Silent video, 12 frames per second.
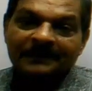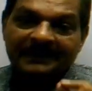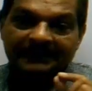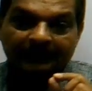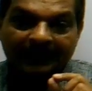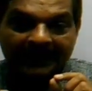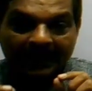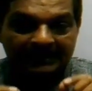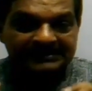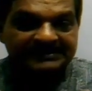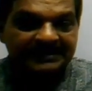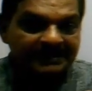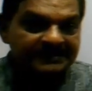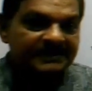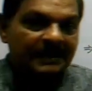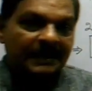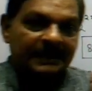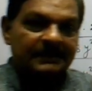that my answer is
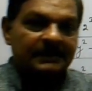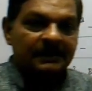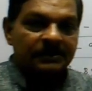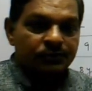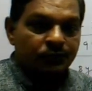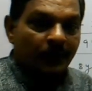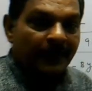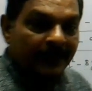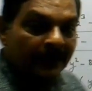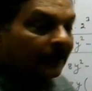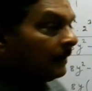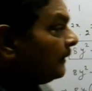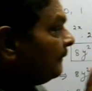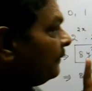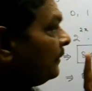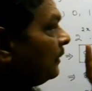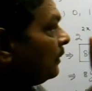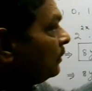correct. So here
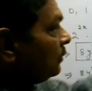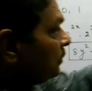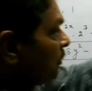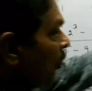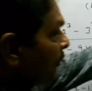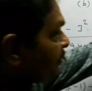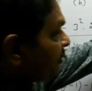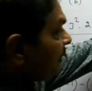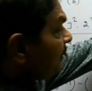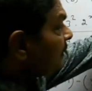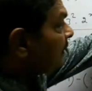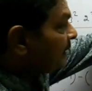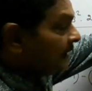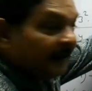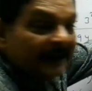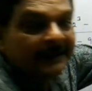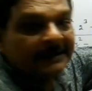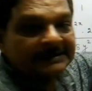option
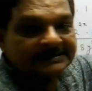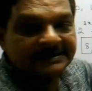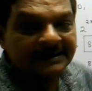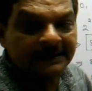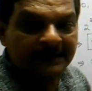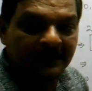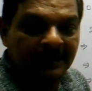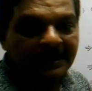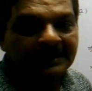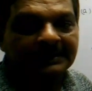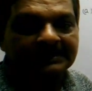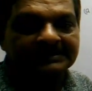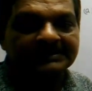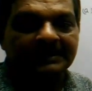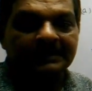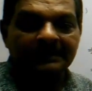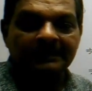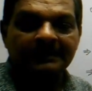D is the correct answer.
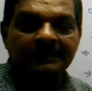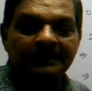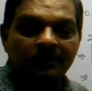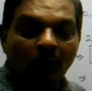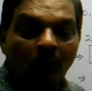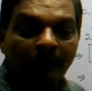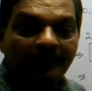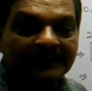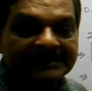Now we will